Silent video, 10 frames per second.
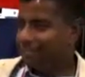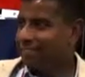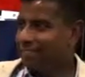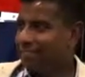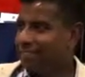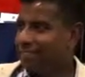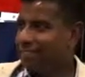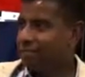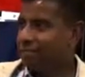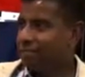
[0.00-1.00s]

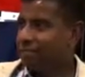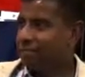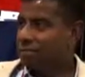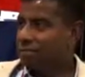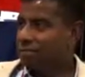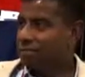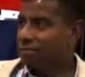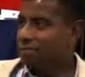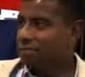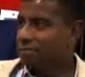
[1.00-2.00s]

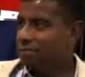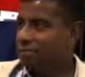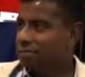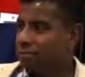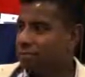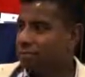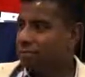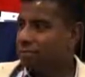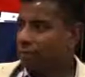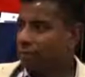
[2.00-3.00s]

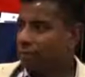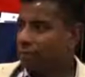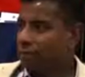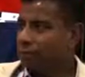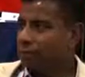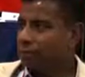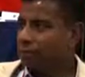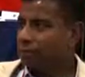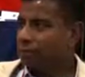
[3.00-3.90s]
No words are spoken by the person on screen.